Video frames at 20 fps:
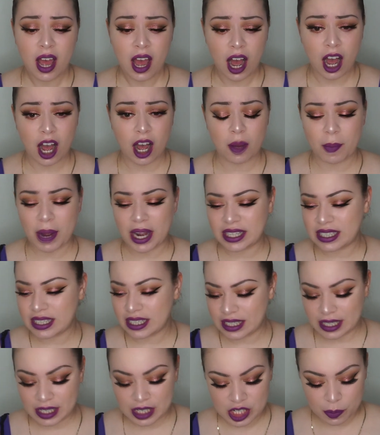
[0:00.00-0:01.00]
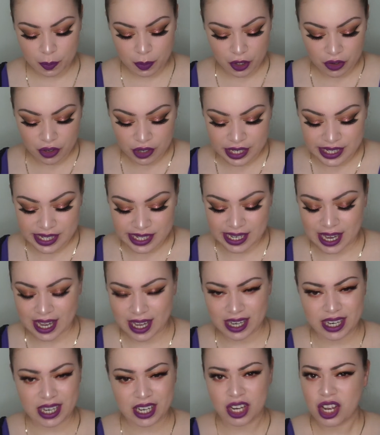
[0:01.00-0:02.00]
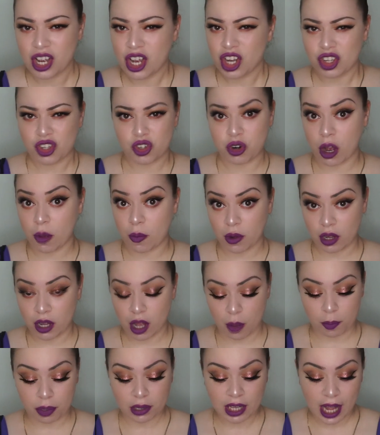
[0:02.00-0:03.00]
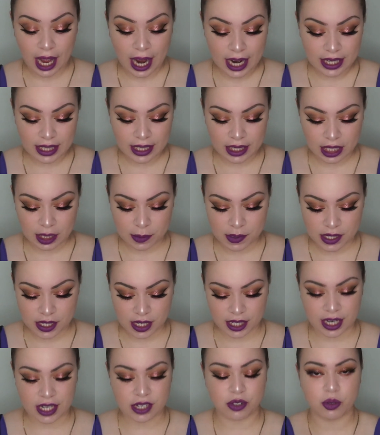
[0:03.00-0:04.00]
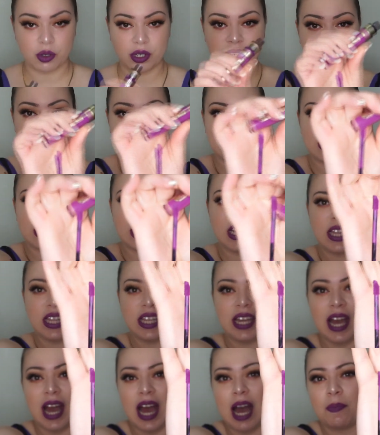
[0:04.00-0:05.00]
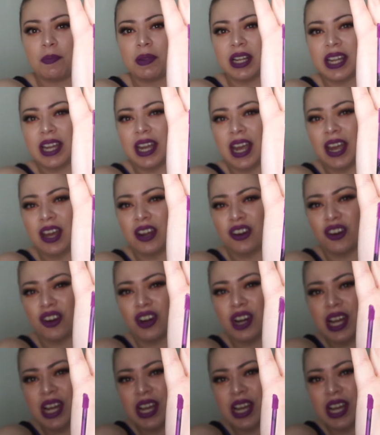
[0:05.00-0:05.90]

I didn't experience any trouble applying the lipstick. As you can see, the applicator